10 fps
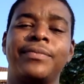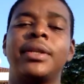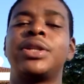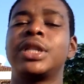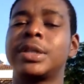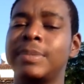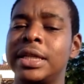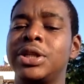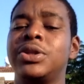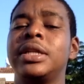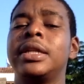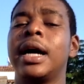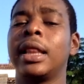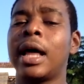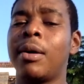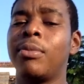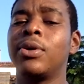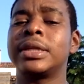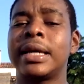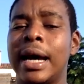it just means you need a lot more
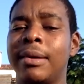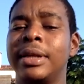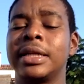time and